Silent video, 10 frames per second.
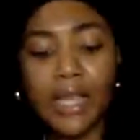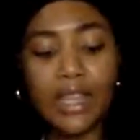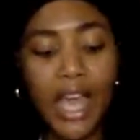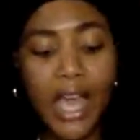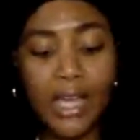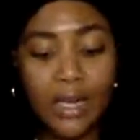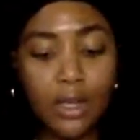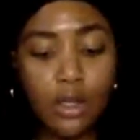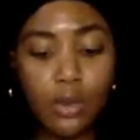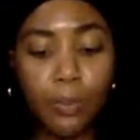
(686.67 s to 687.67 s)
that
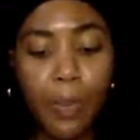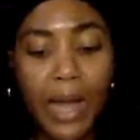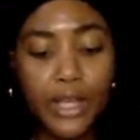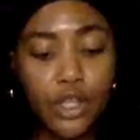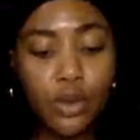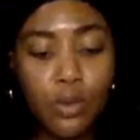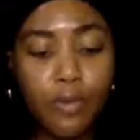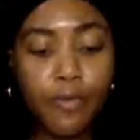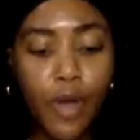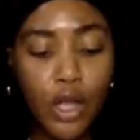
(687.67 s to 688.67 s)
by you
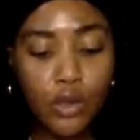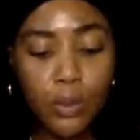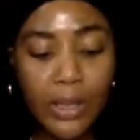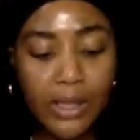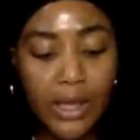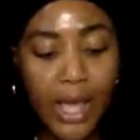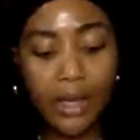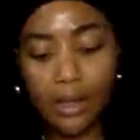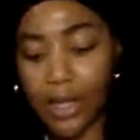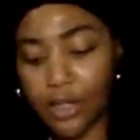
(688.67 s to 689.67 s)
following
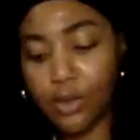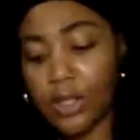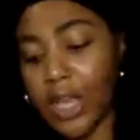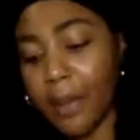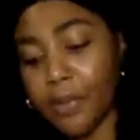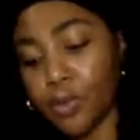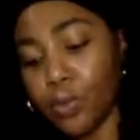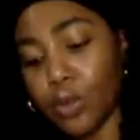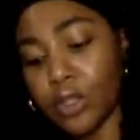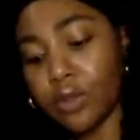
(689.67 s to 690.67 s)
that, like, you see how much
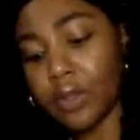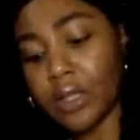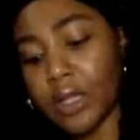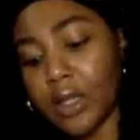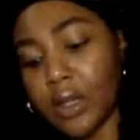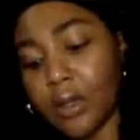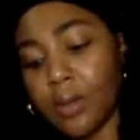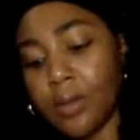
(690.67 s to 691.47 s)
water is here?